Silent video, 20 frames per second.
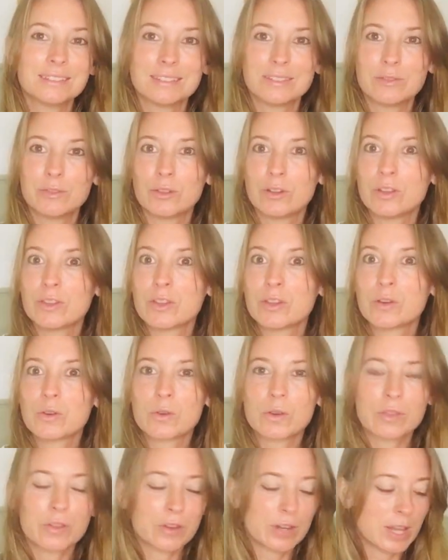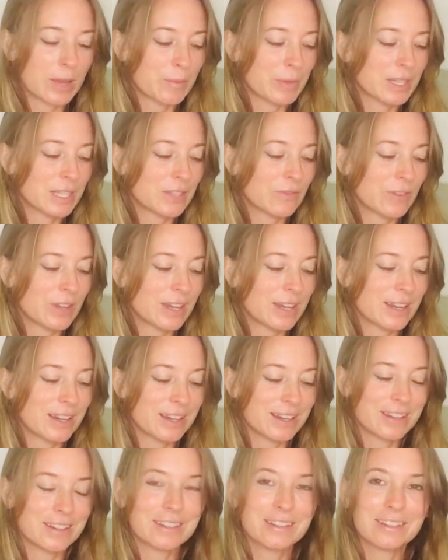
If you're in the northern hemisphere,